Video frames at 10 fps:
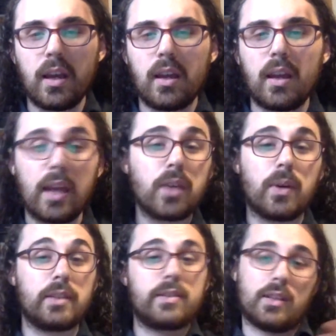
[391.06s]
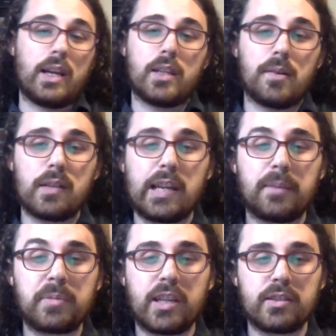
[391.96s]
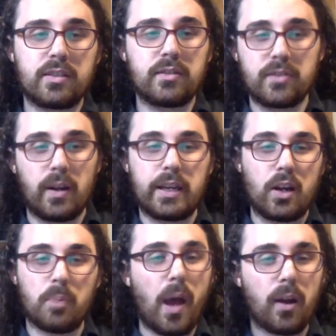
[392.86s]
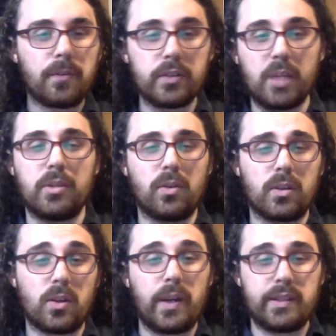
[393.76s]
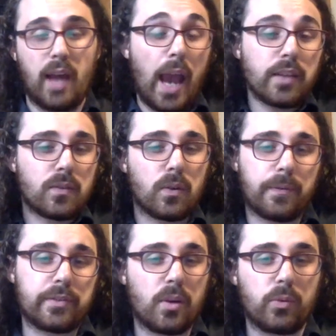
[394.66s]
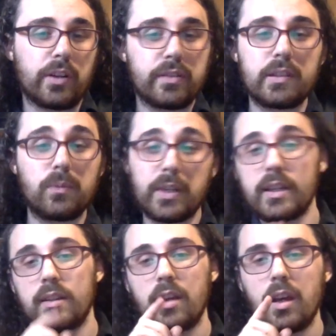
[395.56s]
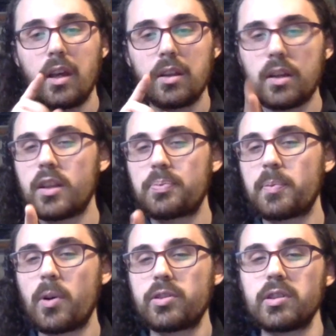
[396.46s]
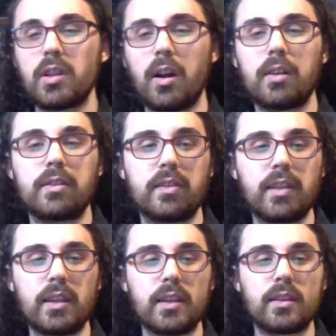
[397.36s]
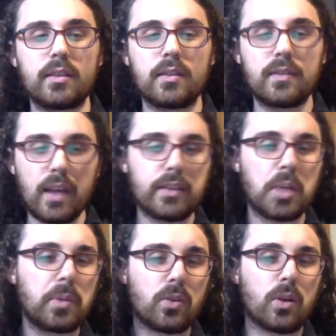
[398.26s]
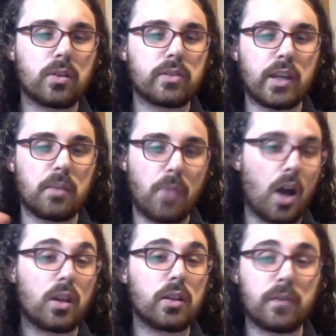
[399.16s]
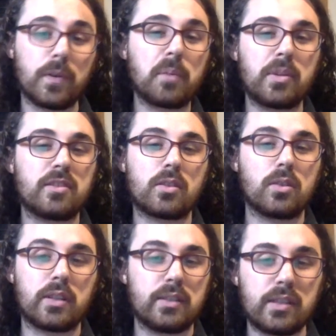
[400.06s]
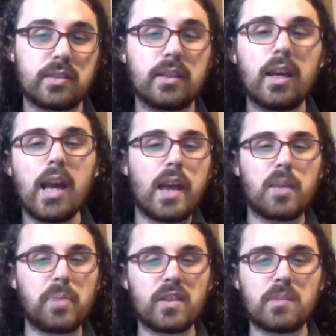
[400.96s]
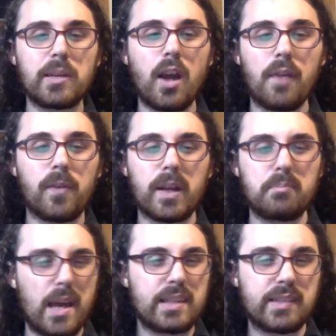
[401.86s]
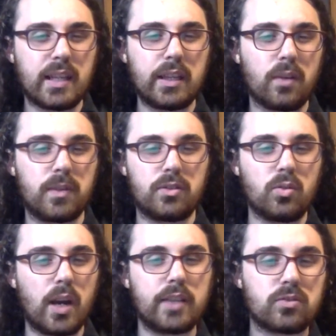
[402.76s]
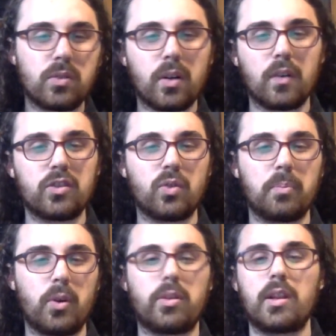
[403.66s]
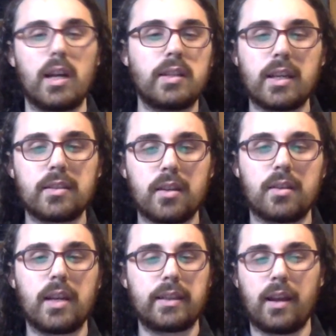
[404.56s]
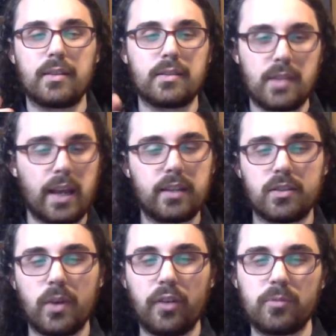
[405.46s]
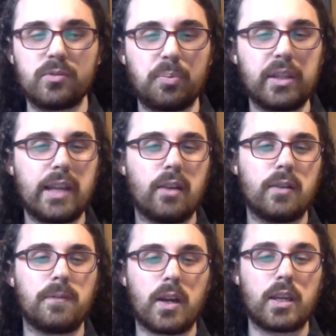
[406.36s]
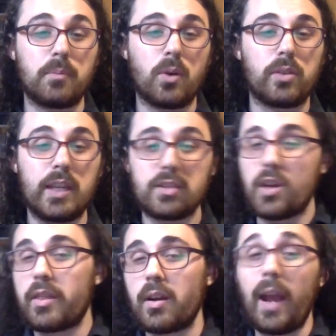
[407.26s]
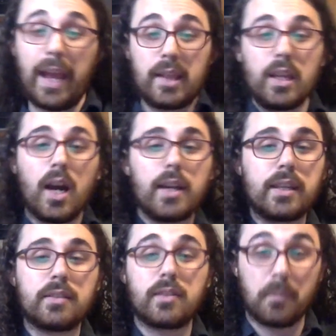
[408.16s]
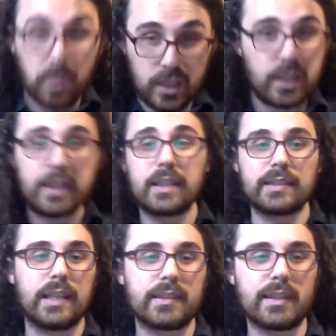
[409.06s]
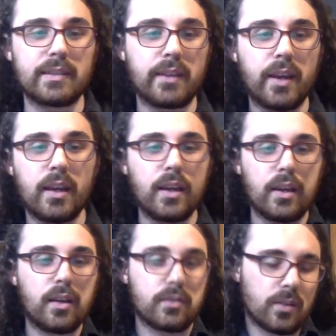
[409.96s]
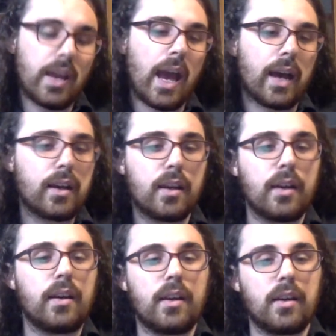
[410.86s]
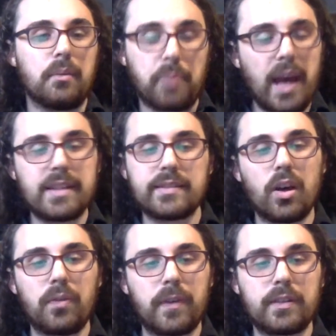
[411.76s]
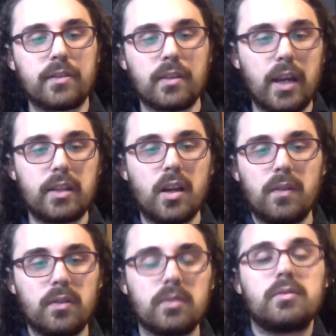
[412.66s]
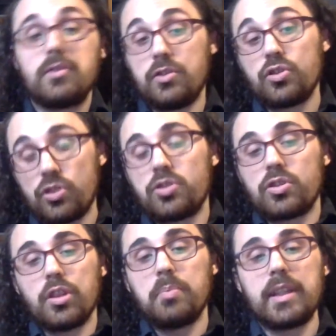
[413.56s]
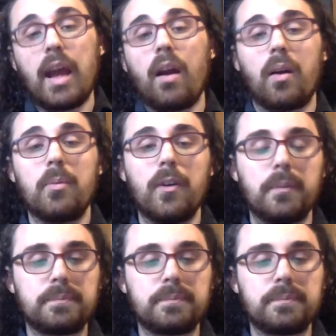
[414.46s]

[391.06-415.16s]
Anyway, this is a light novel adaptation starring an all-powerful demon lord going to high school for some reason, and we can look at the promotional art to see that said demon lord looks like a model at peak physical condition and appears to be hovering menacingly over two high school girls who are both clutching each other like they are seconds away from stripping down and fucking both each other and the audience, completely senseless. So yeah, bad self-insert light novel should be terrible.